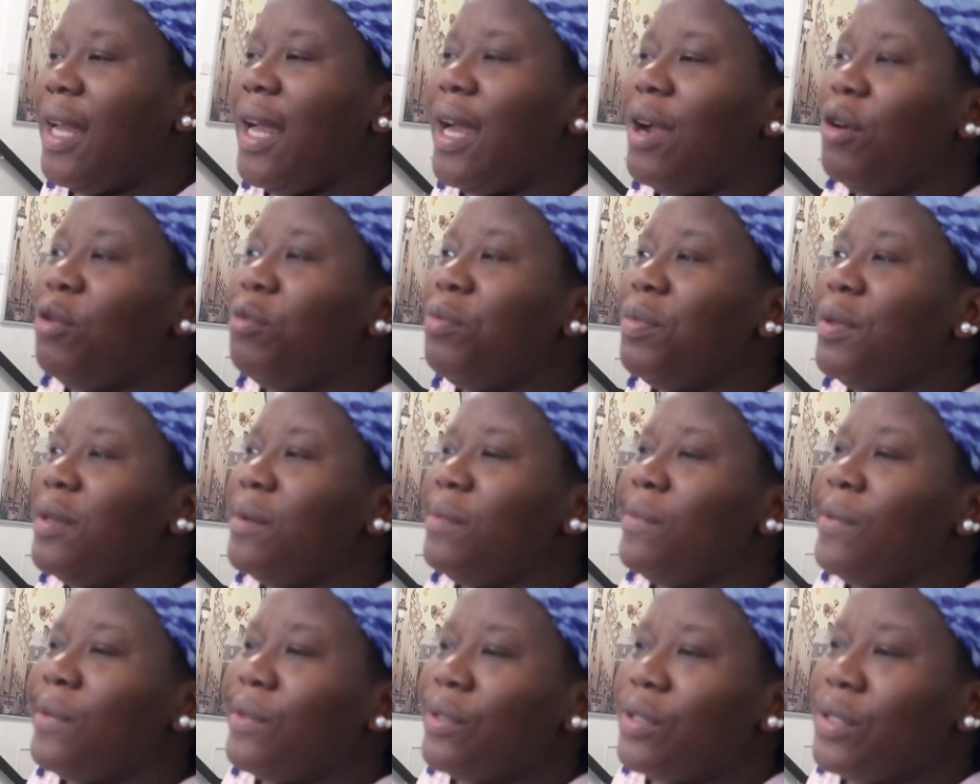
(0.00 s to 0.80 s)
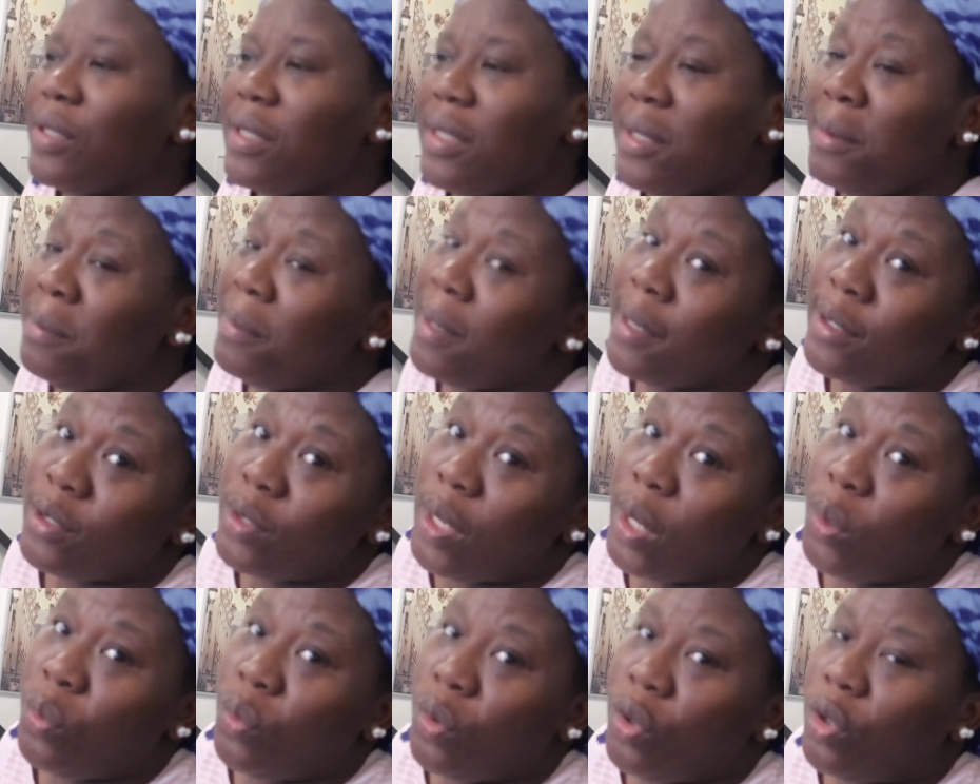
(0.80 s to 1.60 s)
I won't be able to sleep. That's
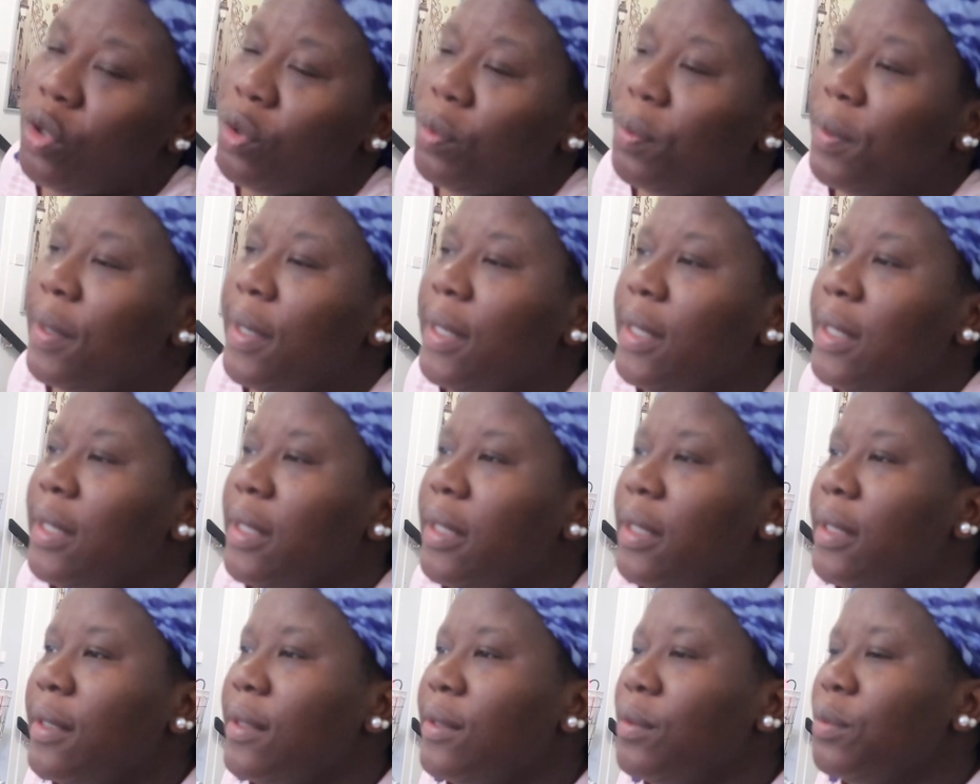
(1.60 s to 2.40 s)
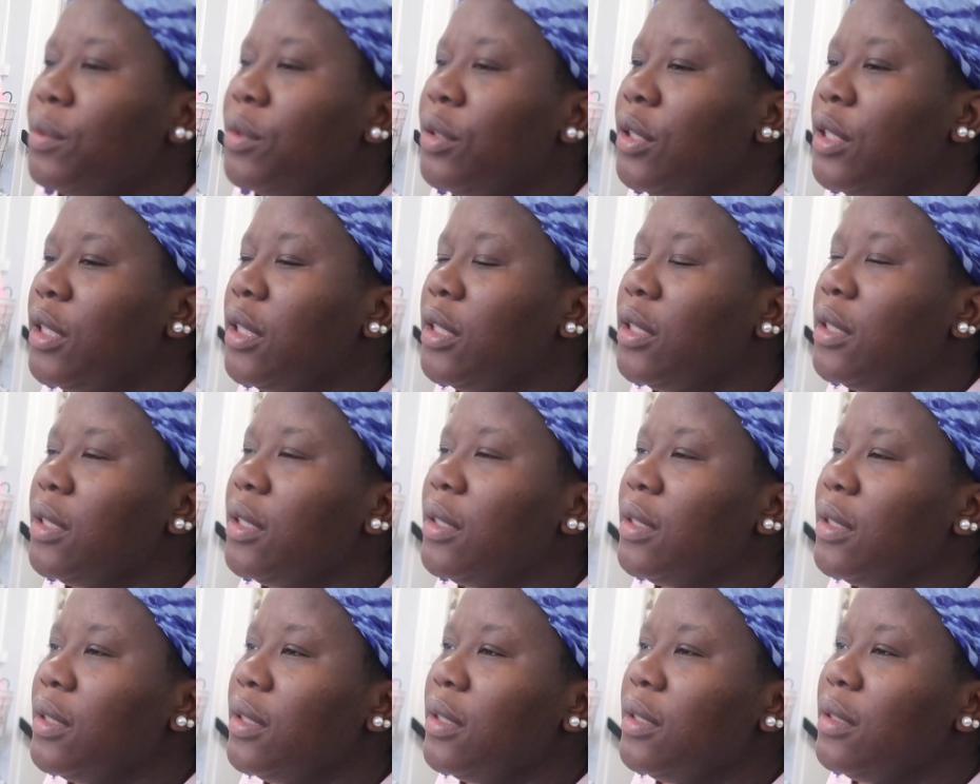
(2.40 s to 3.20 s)
why I woke up early this morning.
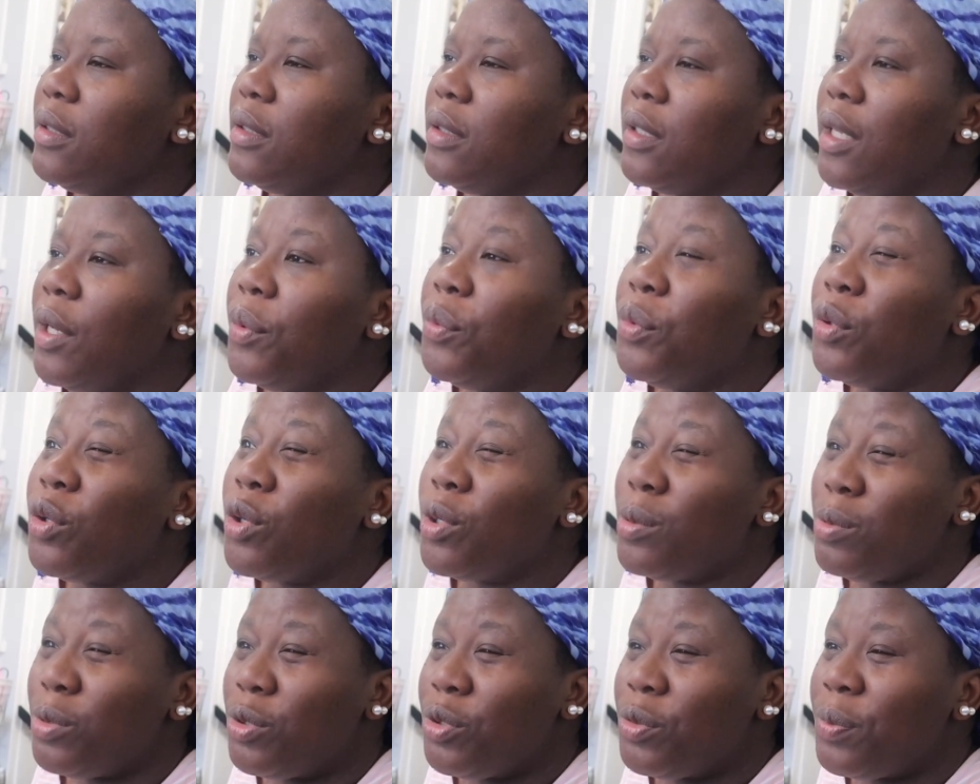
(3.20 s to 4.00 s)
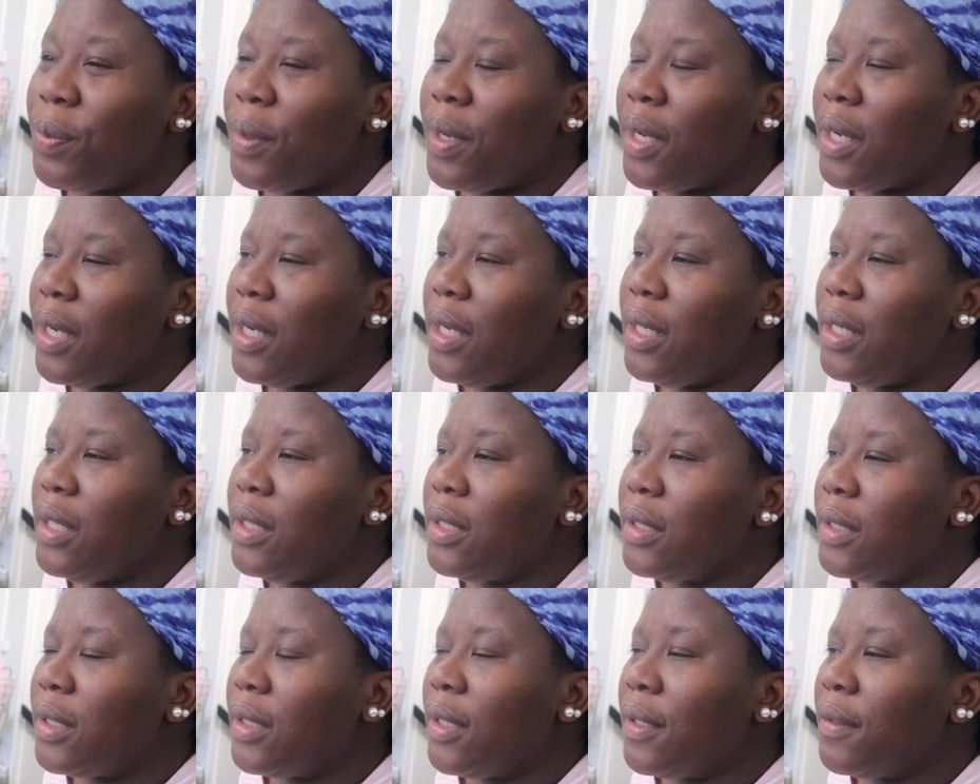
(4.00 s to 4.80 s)
I woke up super
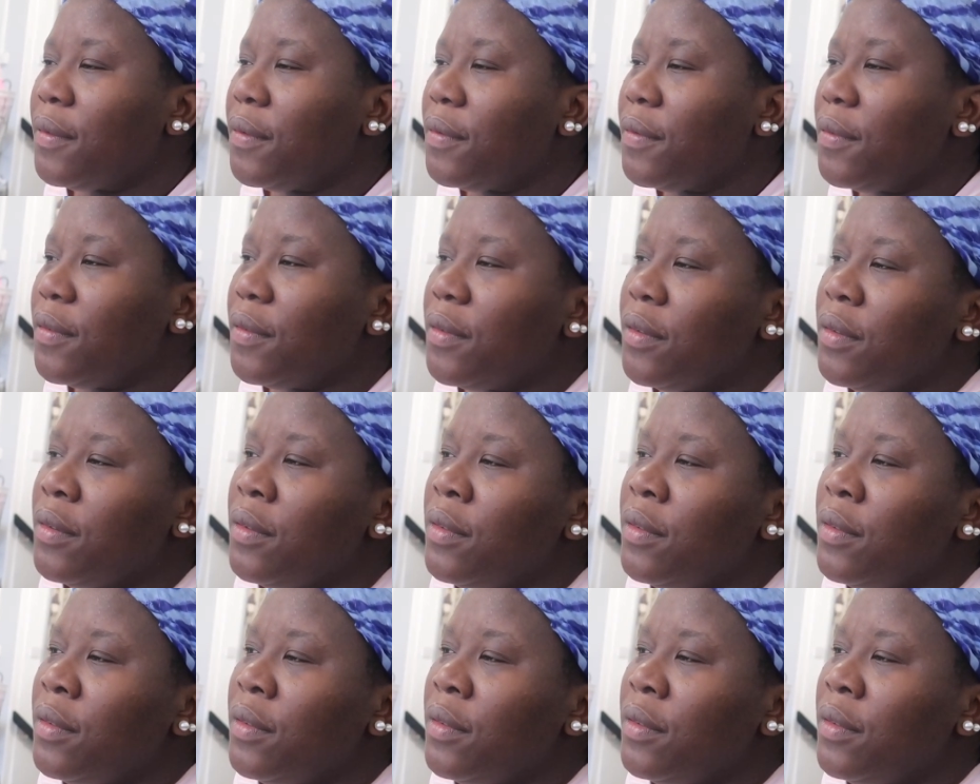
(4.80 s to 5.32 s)
early, Seth.